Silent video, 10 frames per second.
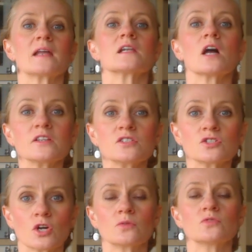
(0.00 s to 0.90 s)
and light
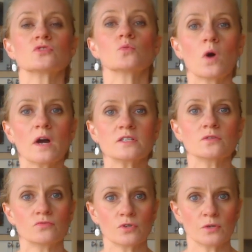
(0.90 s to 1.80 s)
tones to widen
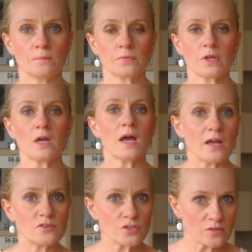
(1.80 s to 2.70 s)
a room.
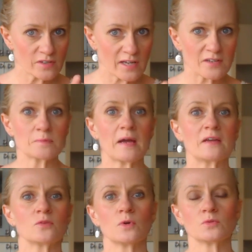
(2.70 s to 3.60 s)
And don't forget to
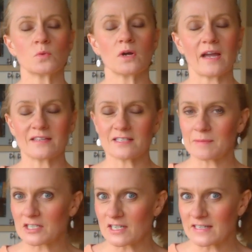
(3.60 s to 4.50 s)
paint the woodwork and
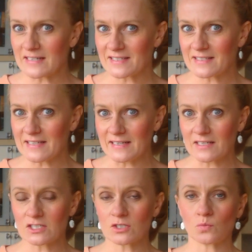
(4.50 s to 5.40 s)
especially
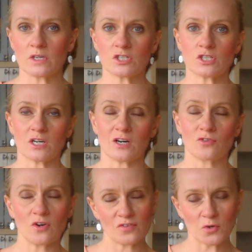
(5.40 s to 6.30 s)
ceilings, which
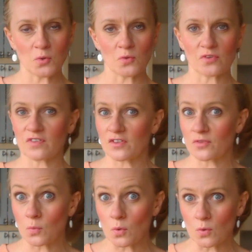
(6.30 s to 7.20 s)
are often called the
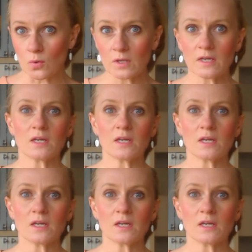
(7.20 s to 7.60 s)
5th wall.